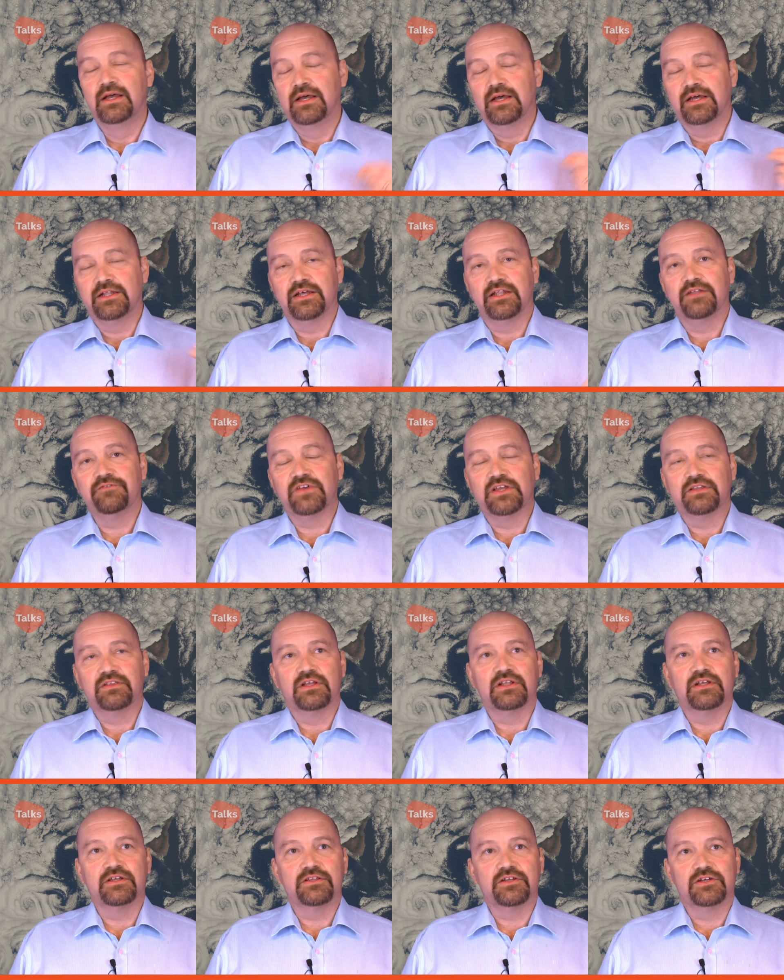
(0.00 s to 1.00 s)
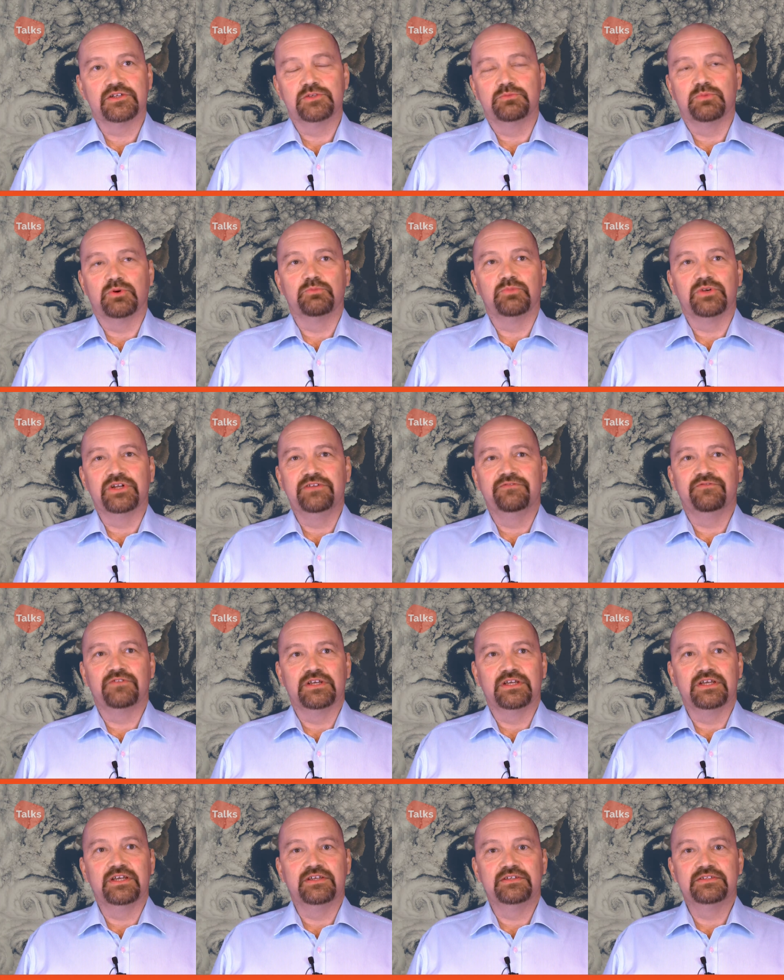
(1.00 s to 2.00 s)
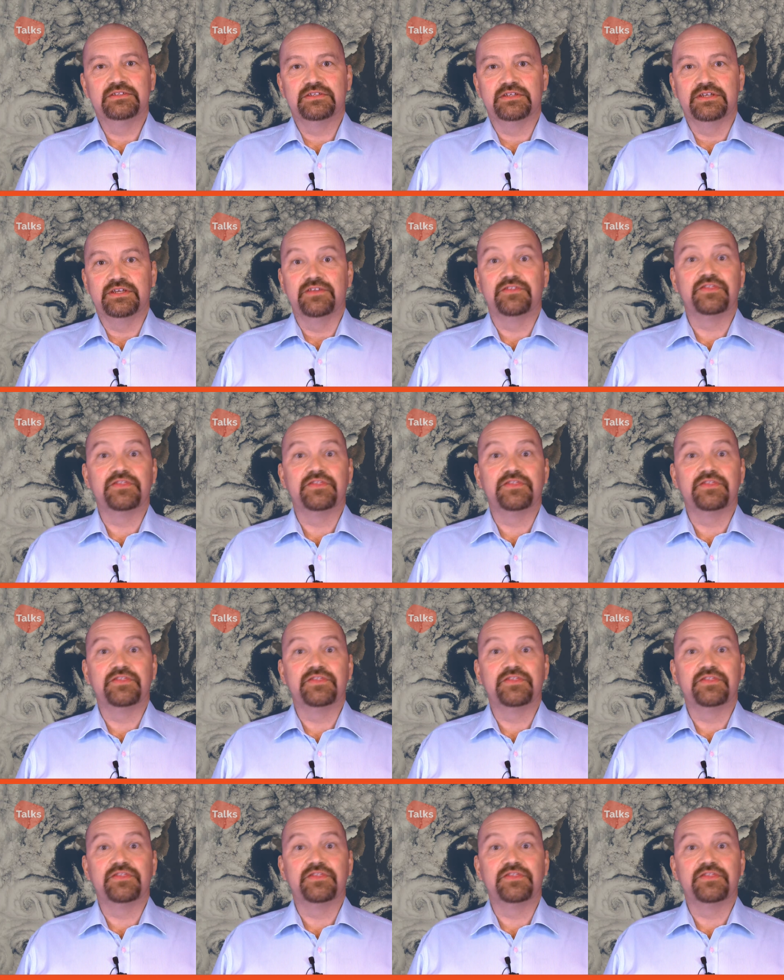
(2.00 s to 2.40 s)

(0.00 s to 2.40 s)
Another thing that I touched upon briefly is the